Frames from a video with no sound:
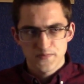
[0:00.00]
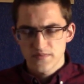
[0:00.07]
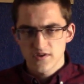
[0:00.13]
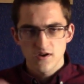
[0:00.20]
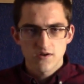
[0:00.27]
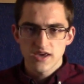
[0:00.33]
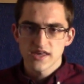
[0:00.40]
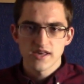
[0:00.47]

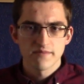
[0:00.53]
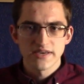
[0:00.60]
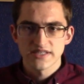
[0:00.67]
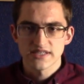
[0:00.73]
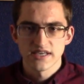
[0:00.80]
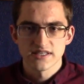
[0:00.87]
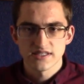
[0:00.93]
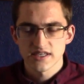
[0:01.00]
okay, that makes
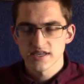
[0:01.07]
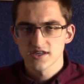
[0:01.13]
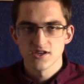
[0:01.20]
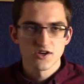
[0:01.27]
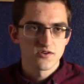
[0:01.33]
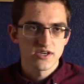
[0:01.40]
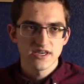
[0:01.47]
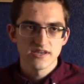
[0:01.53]
sense. Like, you
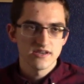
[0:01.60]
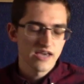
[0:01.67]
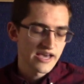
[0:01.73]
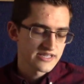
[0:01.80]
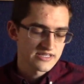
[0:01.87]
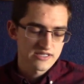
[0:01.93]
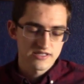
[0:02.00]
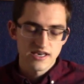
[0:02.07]
know, he
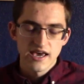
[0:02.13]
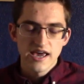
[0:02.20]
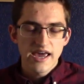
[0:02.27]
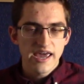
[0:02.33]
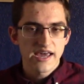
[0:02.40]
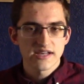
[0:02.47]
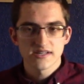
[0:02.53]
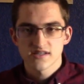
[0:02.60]
has his
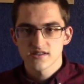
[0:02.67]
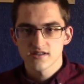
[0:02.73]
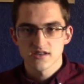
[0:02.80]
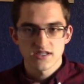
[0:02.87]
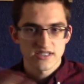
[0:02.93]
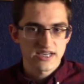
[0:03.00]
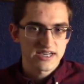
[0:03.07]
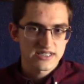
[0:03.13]
hand in
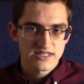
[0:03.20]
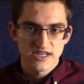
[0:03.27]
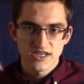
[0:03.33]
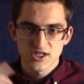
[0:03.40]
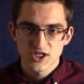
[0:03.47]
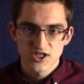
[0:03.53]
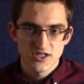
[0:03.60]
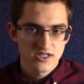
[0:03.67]

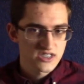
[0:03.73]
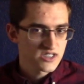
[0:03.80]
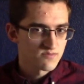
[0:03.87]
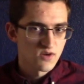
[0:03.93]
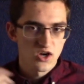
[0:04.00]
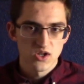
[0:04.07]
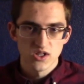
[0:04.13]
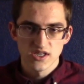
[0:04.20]
assassination,
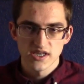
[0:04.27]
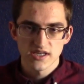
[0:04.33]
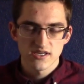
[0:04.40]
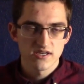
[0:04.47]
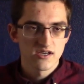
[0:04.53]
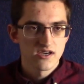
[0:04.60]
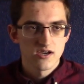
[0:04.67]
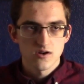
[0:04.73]

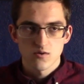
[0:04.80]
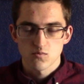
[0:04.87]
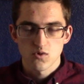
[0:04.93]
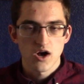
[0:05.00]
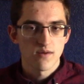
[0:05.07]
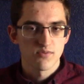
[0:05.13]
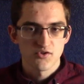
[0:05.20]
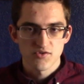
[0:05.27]
smuggling,
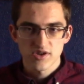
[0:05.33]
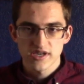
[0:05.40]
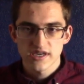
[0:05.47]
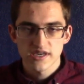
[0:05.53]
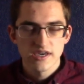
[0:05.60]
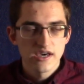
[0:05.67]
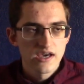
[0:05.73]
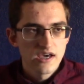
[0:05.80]

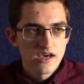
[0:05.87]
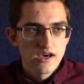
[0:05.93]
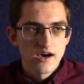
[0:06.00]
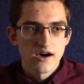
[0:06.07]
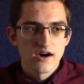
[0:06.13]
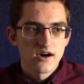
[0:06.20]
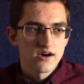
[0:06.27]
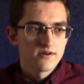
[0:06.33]
robbery,
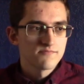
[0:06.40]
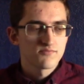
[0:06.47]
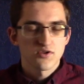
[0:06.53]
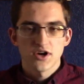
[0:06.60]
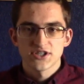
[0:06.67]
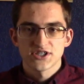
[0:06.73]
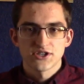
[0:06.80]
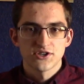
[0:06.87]

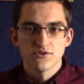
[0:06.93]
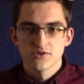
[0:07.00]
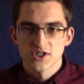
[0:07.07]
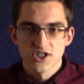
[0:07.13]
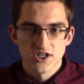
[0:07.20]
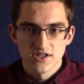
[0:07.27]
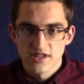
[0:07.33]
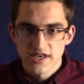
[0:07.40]

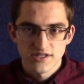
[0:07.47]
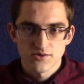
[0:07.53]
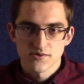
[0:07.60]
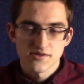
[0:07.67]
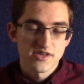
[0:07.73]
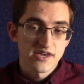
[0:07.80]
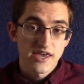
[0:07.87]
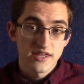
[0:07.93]
prostitution, that sort of
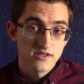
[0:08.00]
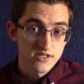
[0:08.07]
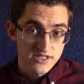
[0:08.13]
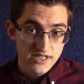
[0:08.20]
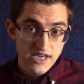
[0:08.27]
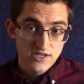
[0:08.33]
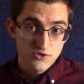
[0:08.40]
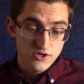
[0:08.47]
thing. And
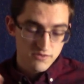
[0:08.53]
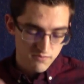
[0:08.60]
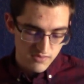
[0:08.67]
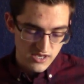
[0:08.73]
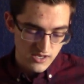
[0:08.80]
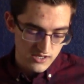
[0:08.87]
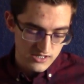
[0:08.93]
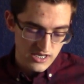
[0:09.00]
Lysandra
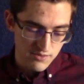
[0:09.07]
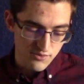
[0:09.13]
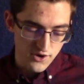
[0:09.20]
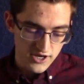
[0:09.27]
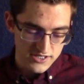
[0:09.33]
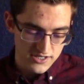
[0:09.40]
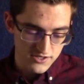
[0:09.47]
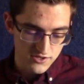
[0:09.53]
is a
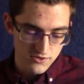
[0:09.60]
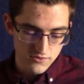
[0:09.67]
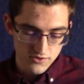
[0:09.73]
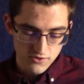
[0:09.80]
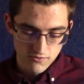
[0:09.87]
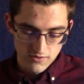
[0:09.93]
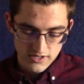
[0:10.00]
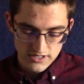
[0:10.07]
prostitute
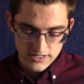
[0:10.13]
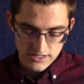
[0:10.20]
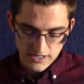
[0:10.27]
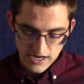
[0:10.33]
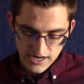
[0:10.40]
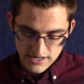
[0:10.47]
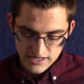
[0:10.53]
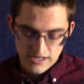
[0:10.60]
who was
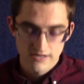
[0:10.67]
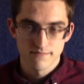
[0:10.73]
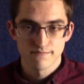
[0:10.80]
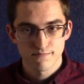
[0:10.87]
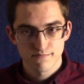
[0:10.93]
kind of